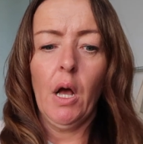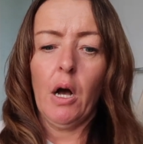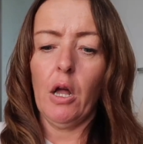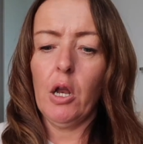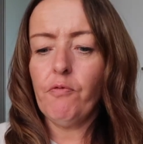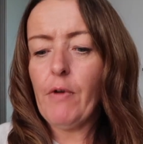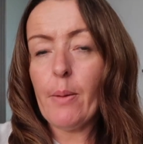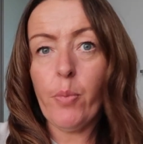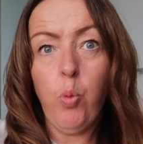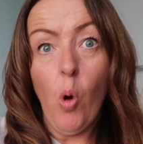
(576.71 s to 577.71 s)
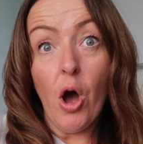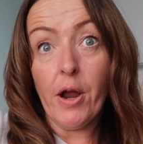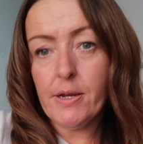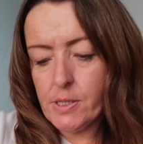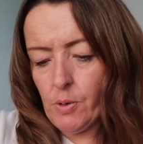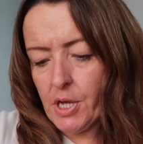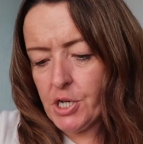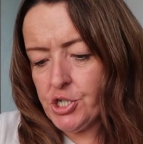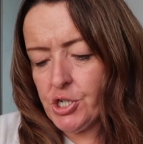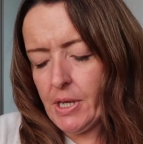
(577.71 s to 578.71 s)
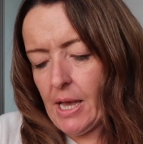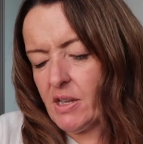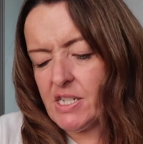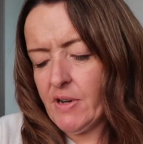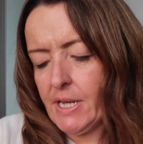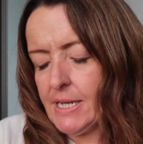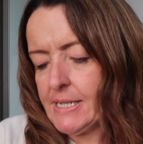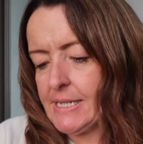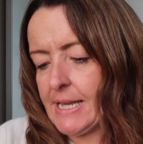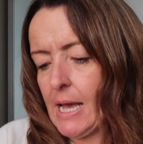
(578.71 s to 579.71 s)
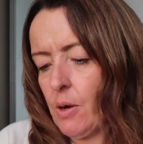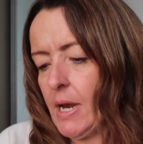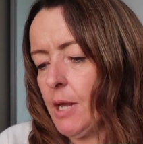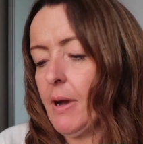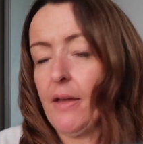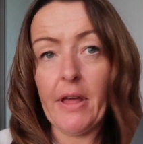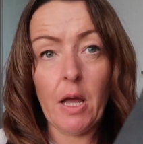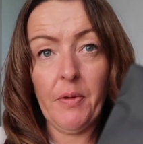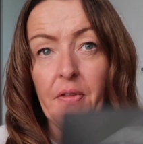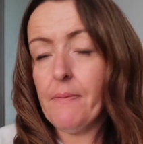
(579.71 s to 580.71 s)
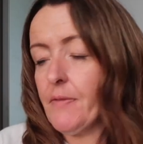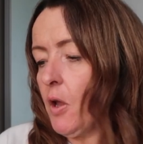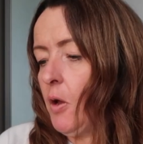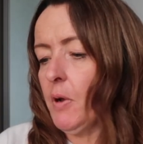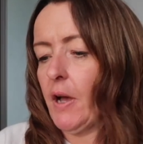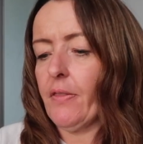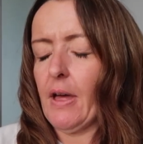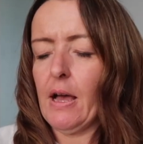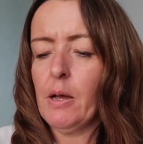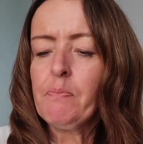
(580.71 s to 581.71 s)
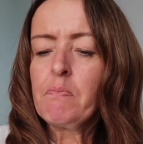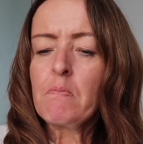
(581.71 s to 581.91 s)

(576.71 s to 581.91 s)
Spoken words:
I'll unwrap one so I can show you. Yeah, it's really easy to get out anyway. They come in the envelope like that.